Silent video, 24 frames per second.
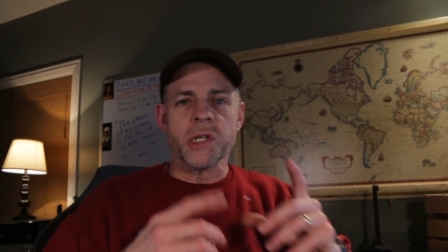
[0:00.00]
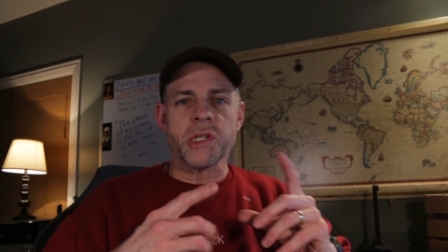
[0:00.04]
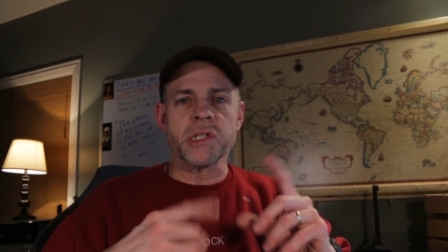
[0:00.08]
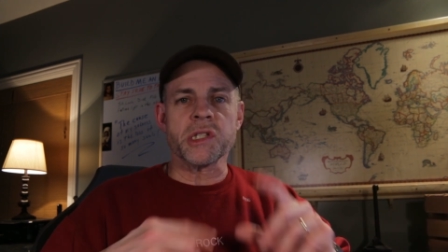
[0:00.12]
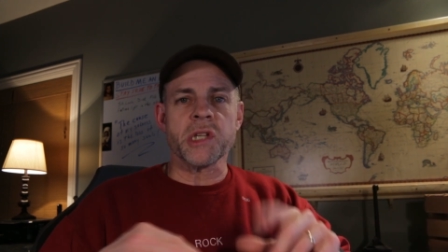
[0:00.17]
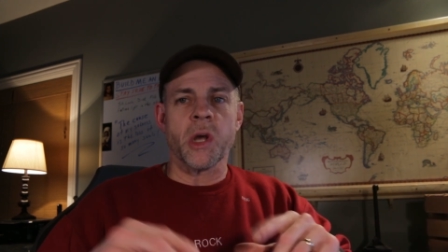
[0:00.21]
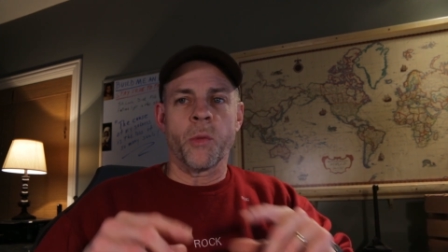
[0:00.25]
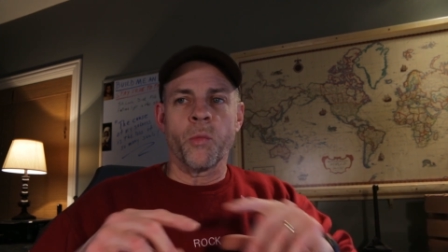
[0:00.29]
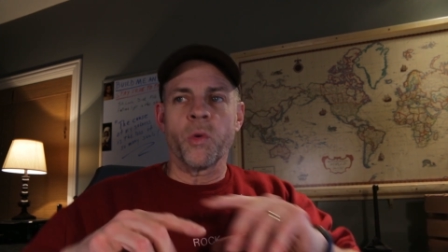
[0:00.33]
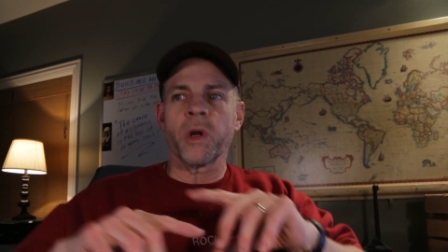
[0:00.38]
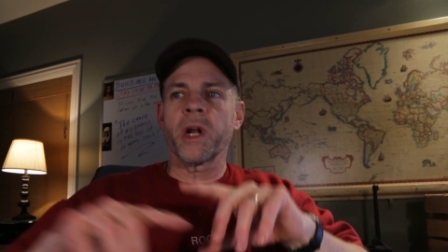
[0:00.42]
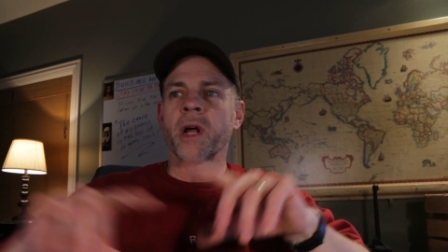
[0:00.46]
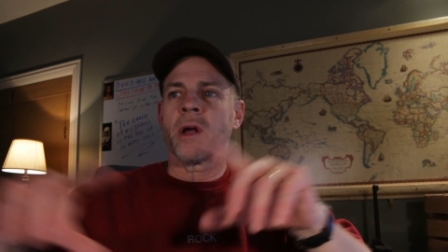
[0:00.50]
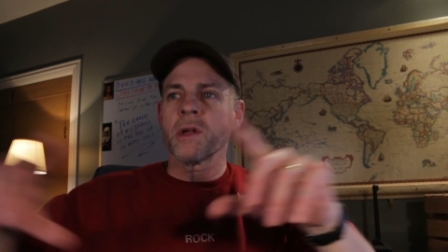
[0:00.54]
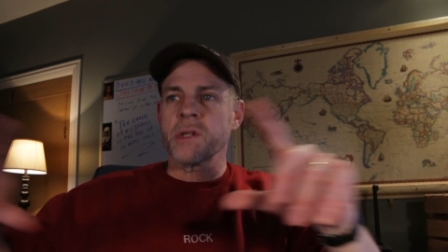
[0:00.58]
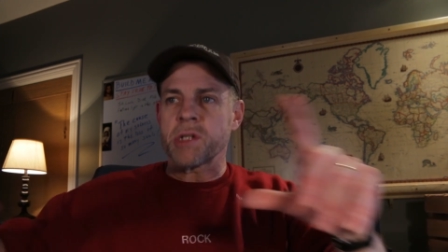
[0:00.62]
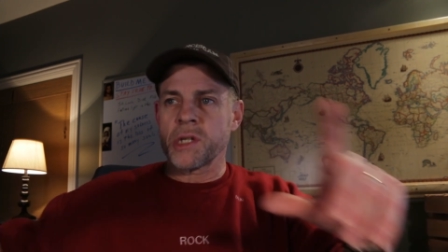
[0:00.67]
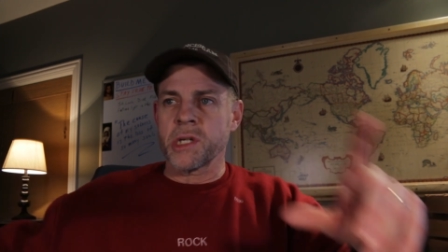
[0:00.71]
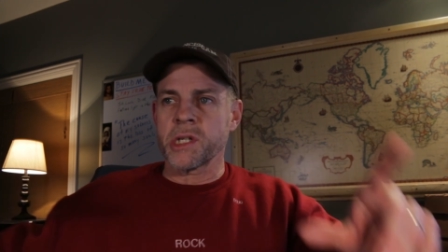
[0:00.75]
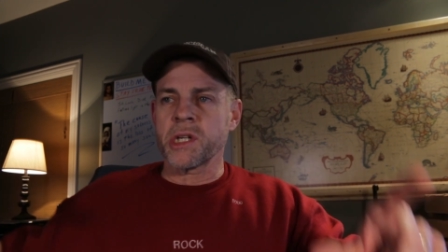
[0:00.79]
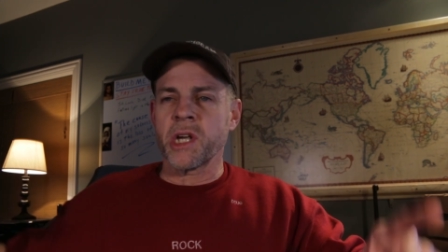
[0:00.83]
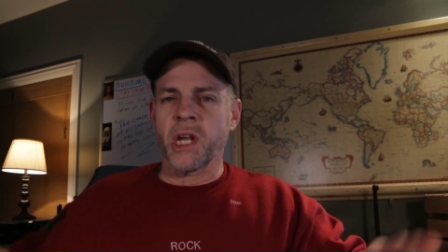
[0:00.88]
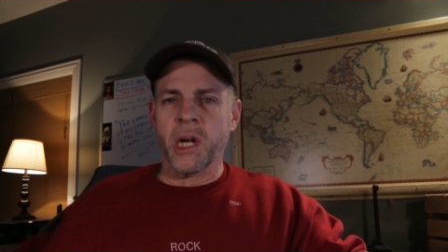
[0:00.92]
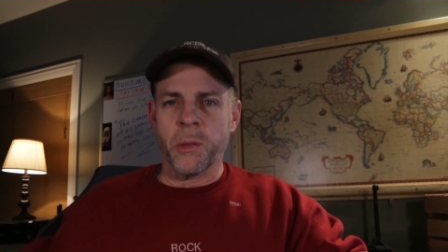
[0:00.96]
someone
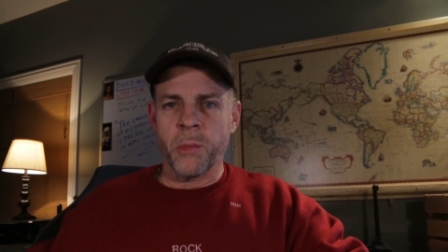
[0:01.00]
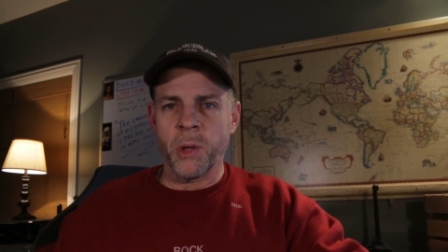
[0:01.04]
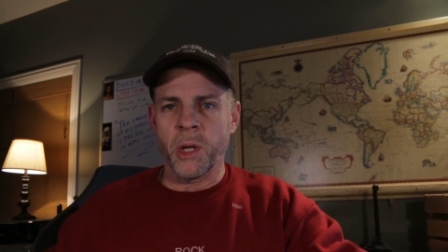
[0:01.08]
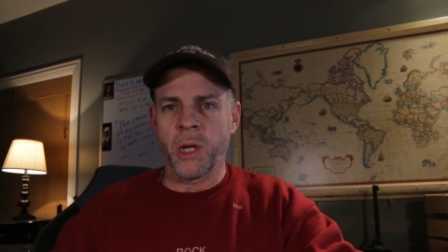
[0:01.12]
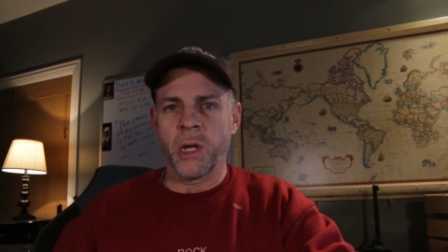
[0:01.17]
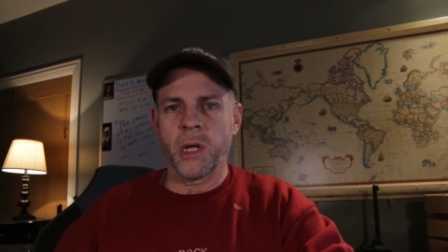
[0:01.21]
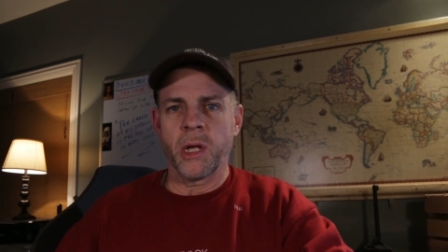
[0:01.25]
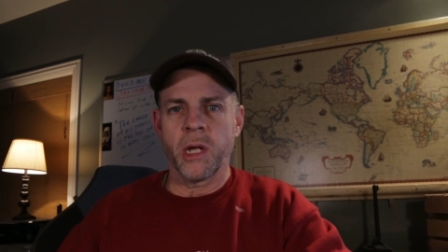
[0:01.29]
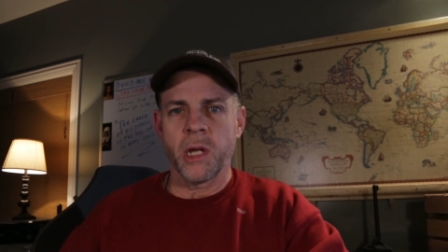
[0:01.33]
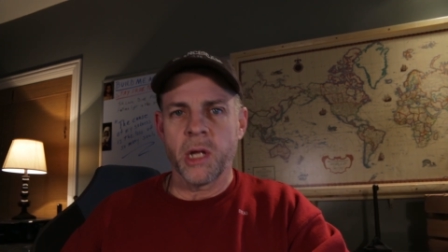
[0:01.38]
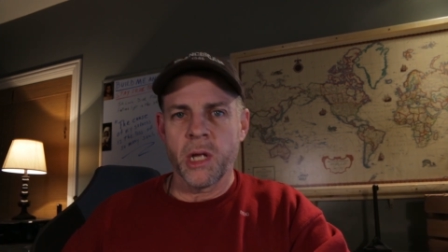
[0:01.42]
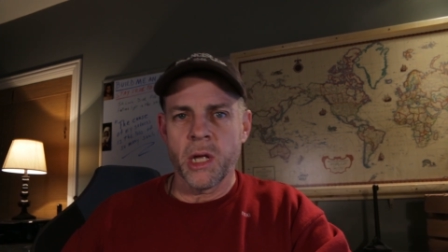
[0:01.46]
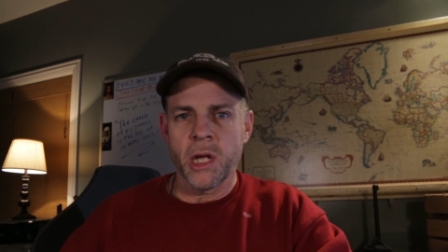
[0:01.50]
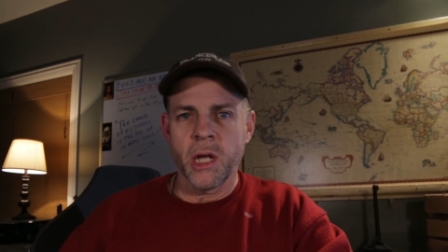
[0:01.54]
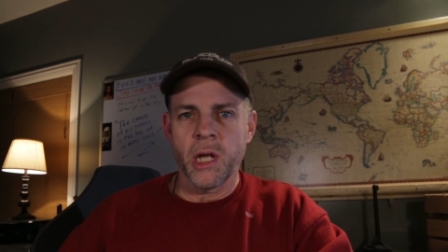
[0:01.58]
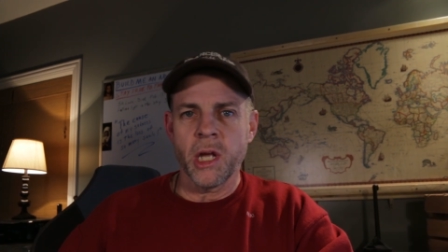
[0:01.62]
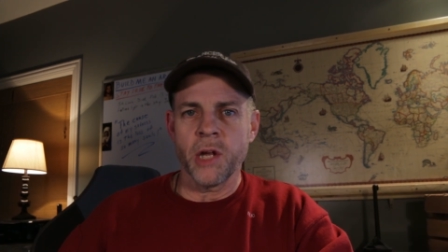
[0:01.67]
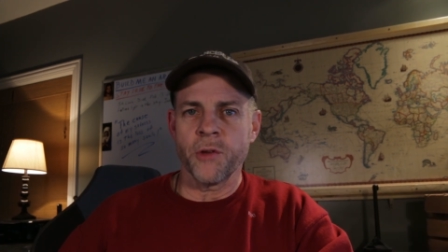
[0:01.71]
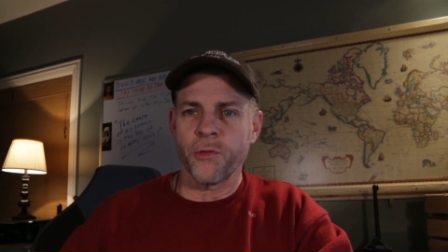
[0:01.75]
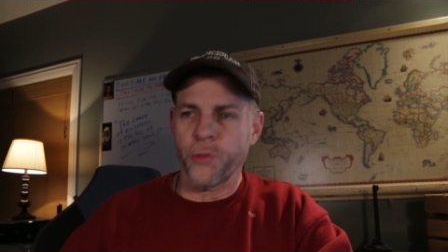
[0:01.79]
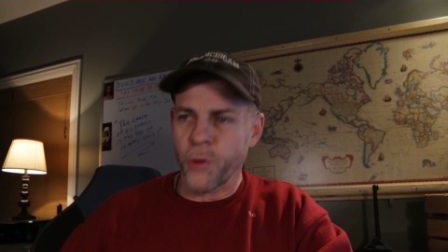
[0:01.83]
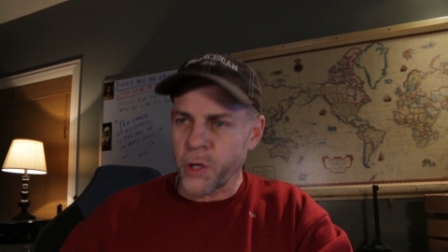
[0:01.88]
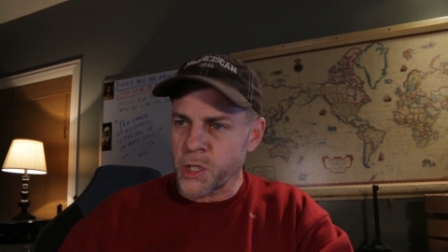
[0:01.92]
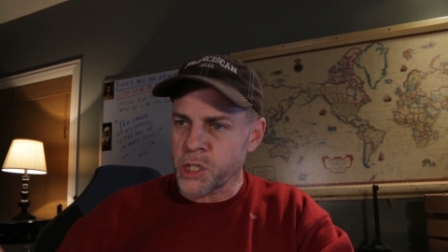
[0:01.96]
else is going to be
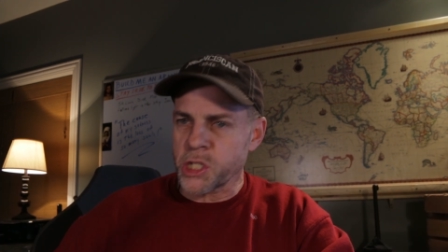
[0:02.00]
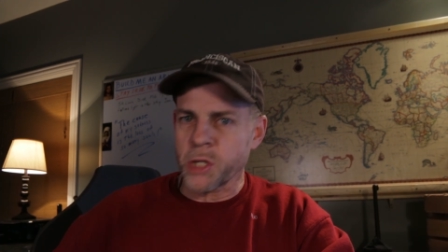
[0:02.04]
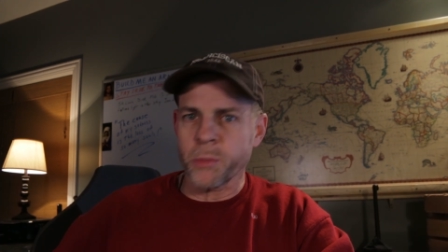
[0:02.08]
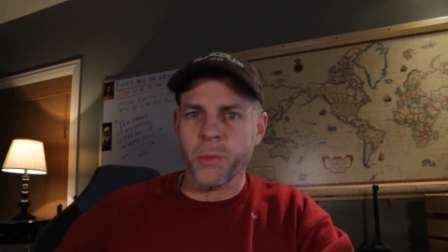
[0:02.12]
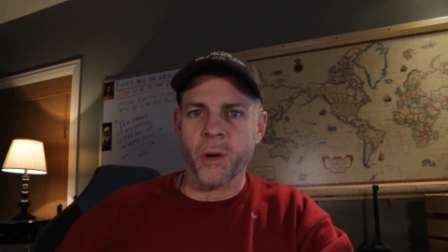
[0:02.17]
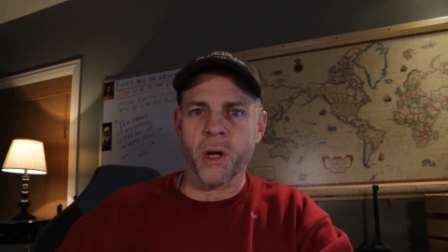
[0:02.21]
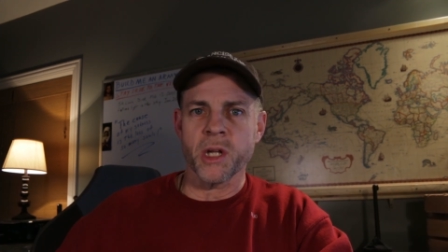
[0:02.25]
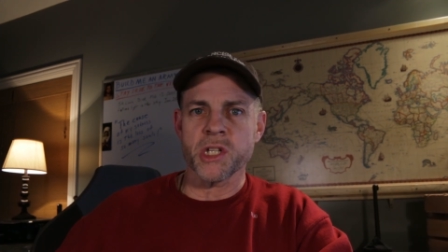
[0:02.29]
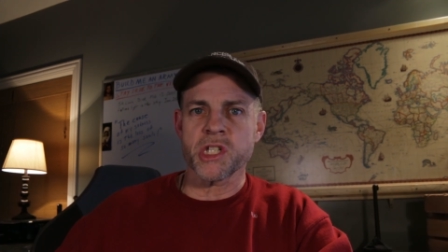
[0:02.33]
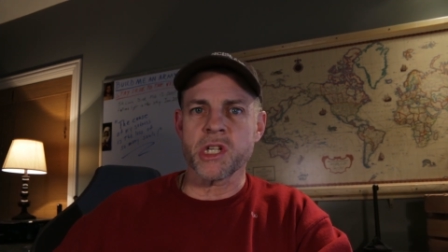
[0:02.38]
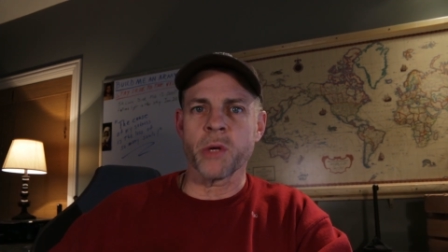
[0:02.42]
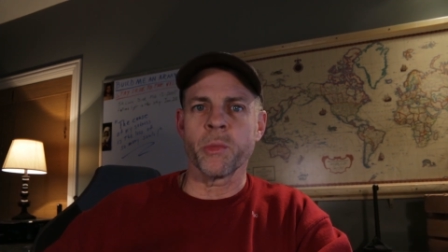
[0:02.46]
infringed upon.